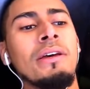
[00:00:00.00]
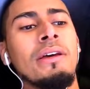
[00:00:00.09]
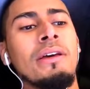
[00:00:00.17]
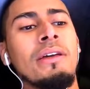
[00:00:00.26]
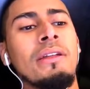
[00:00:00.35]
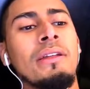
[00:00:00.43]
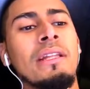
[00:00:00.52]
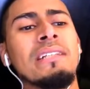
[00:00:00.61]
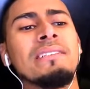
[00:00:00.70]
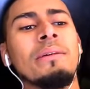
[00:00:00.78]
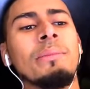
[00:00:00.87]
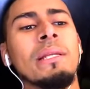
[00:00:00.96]
and that's
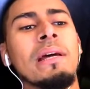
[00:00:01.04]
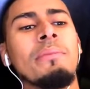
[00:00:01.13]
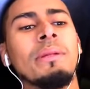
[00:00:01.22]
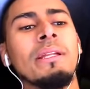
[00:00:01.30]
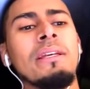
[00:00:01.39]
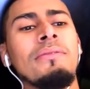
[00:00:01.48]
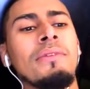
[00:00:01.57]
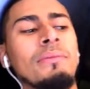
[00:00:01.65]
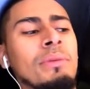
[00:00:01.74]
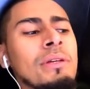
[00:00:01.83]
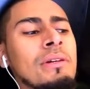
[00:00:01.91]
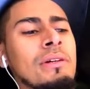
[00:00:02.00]
something I believe in
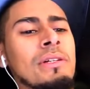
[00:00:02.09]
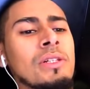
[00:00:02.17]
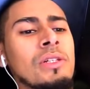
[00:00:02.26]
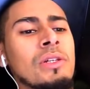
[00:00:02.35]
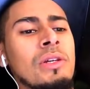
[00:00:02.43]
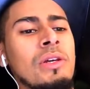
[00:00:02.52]
because